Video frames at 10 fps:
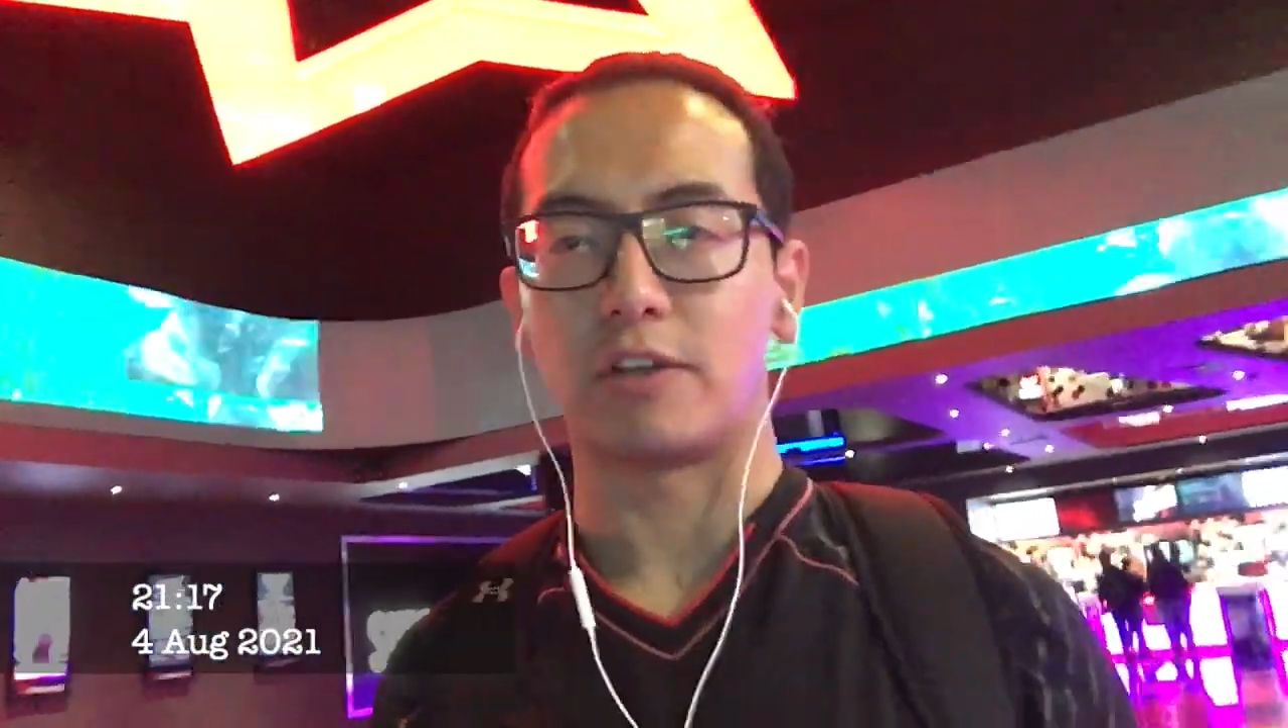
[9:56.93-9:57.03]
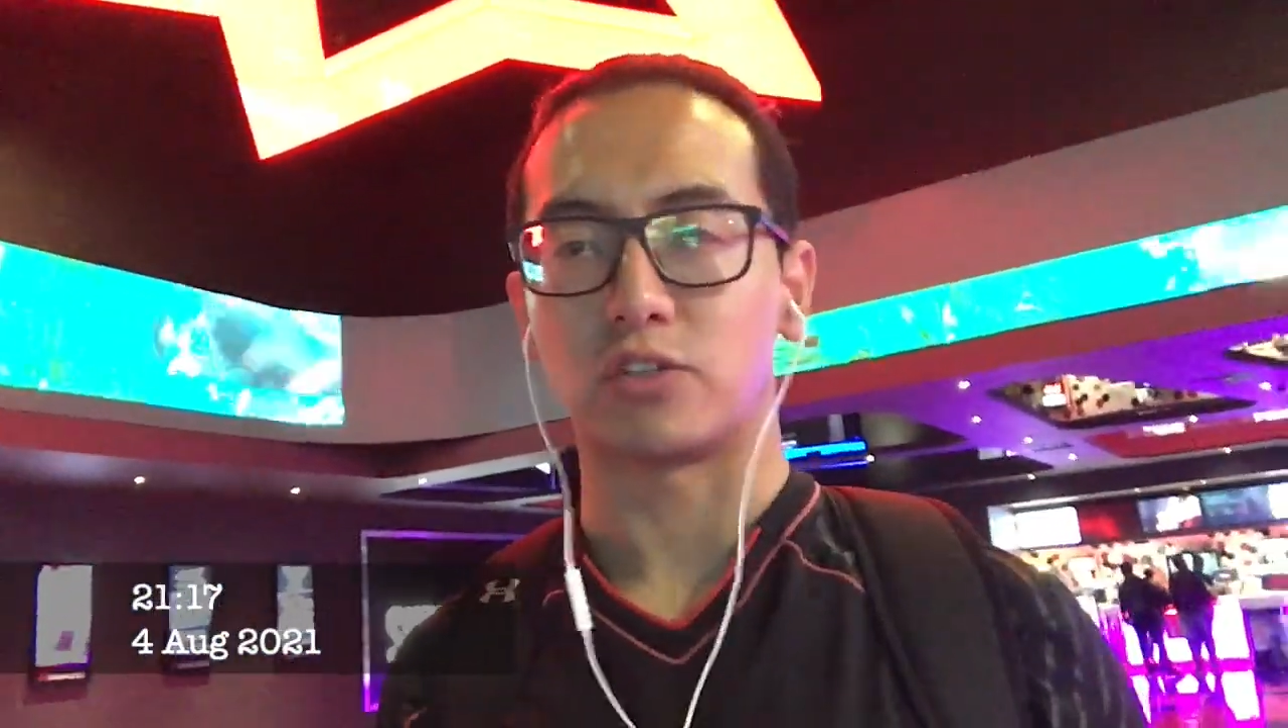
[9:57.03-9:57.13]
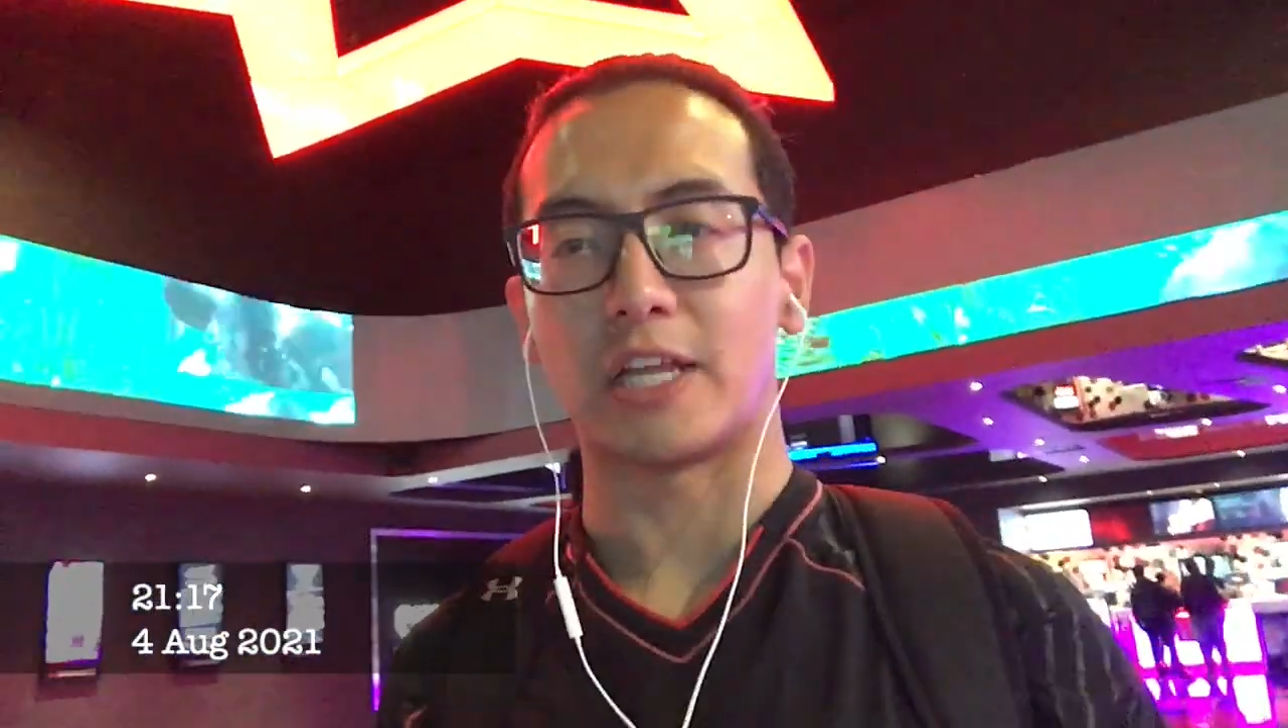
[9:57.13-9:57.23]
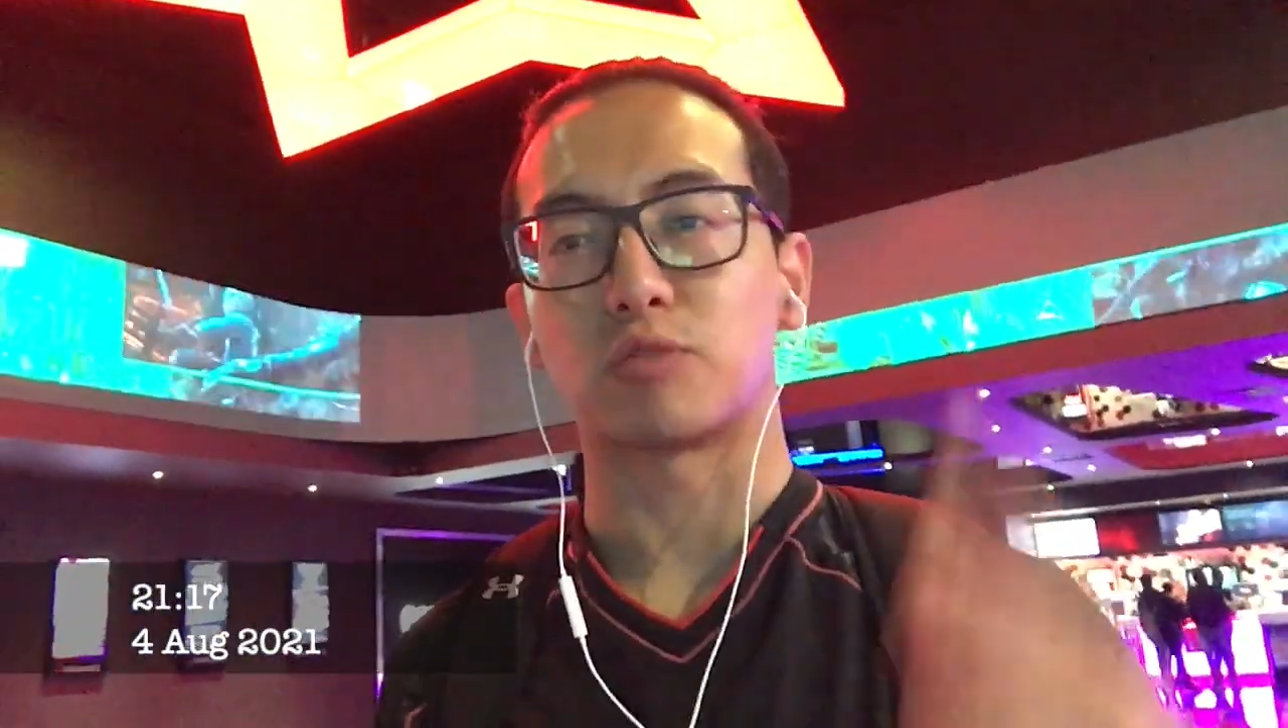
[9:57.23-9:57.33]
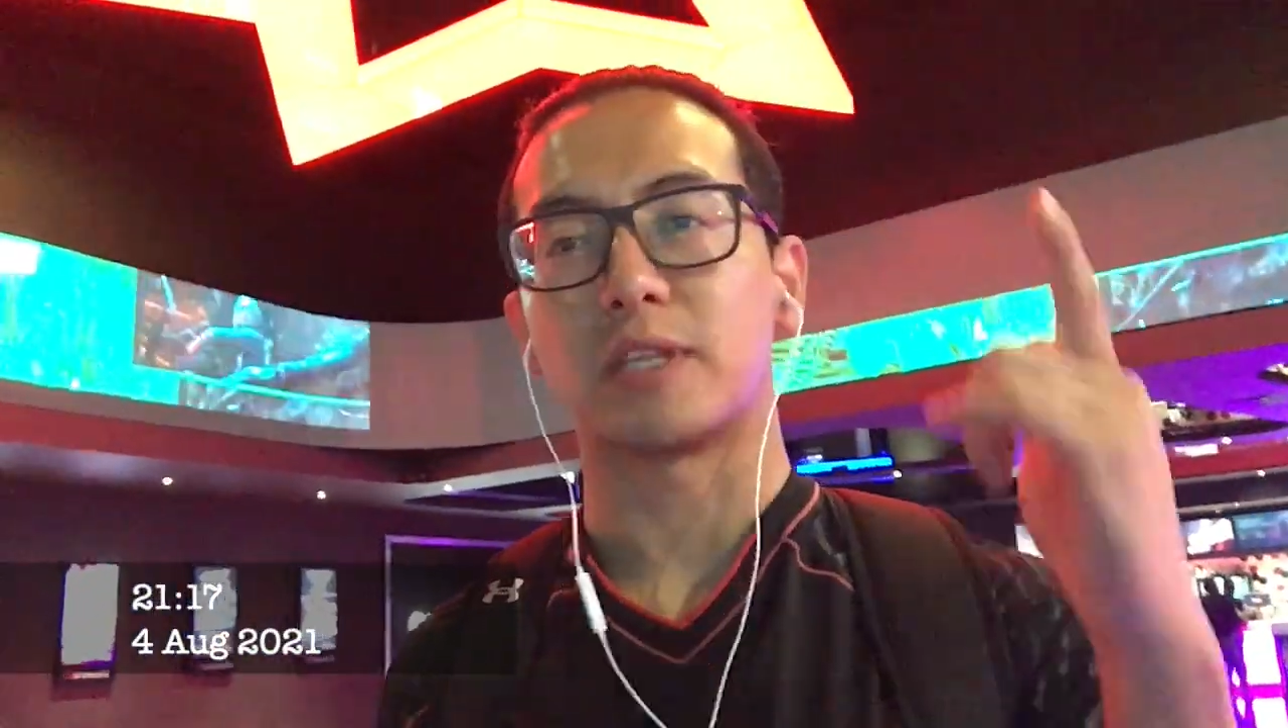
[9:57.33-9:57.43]
So
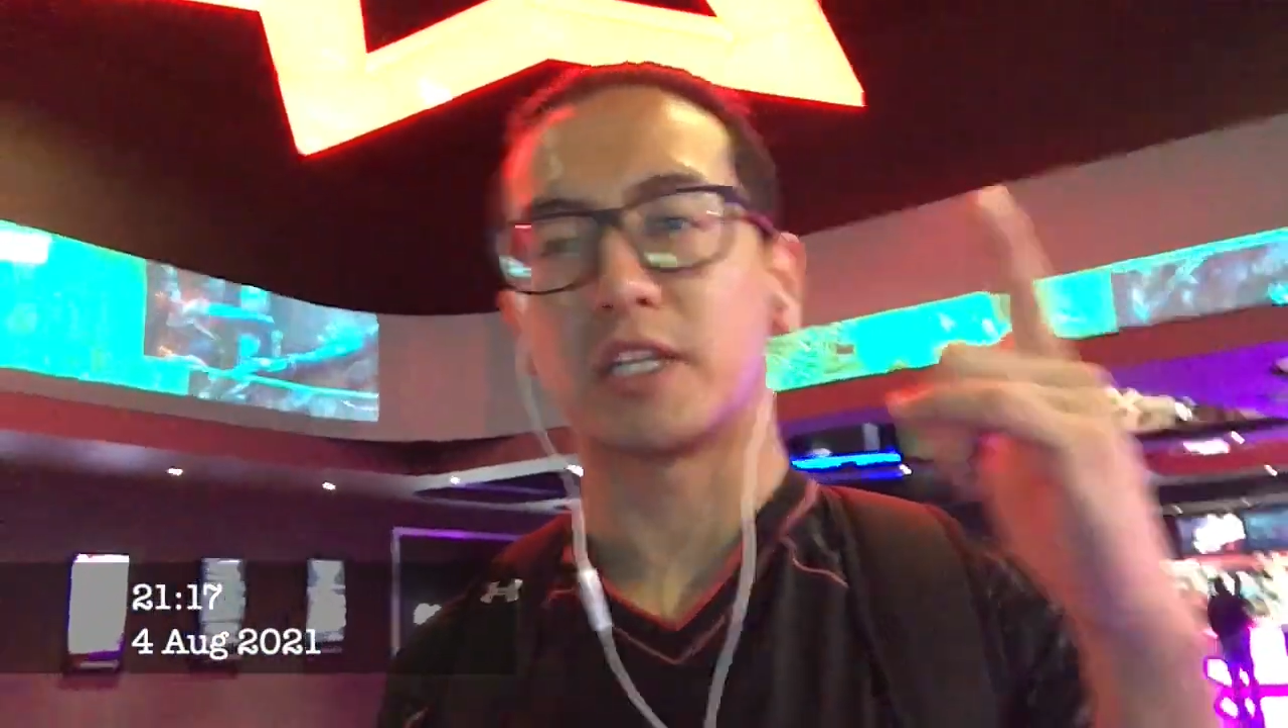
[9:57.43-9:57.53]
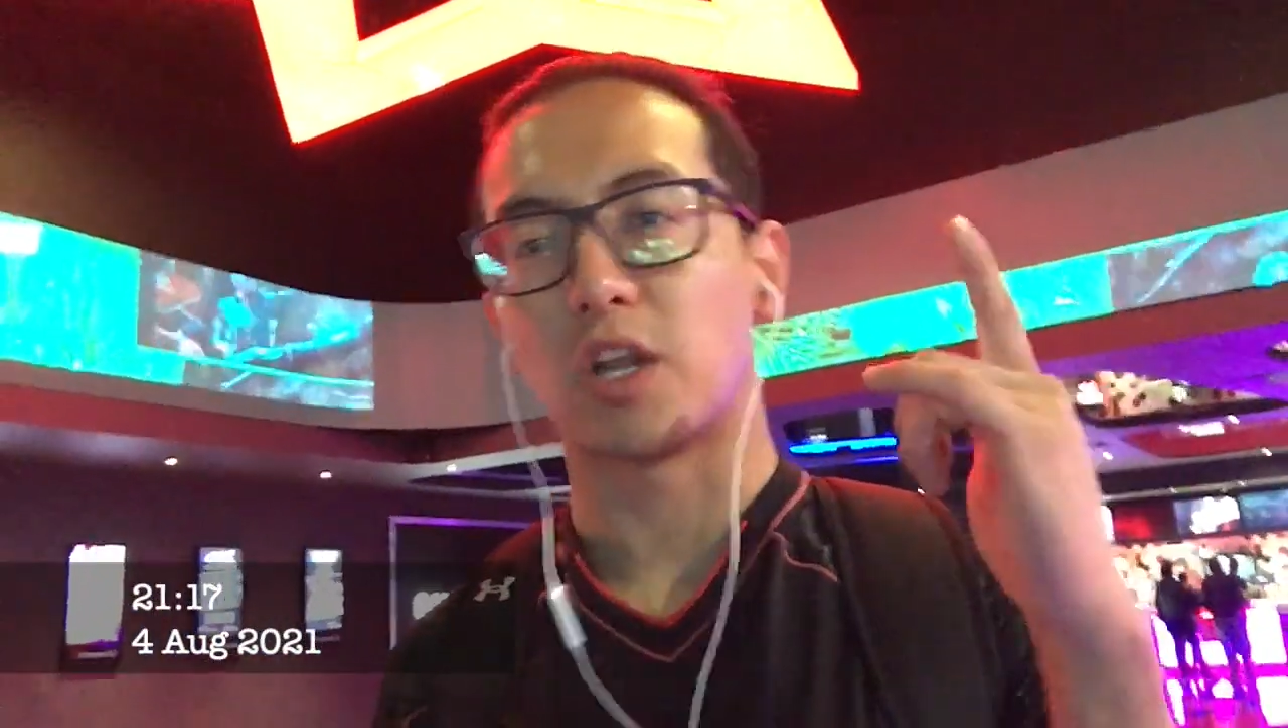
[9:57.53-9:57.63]
that's what they're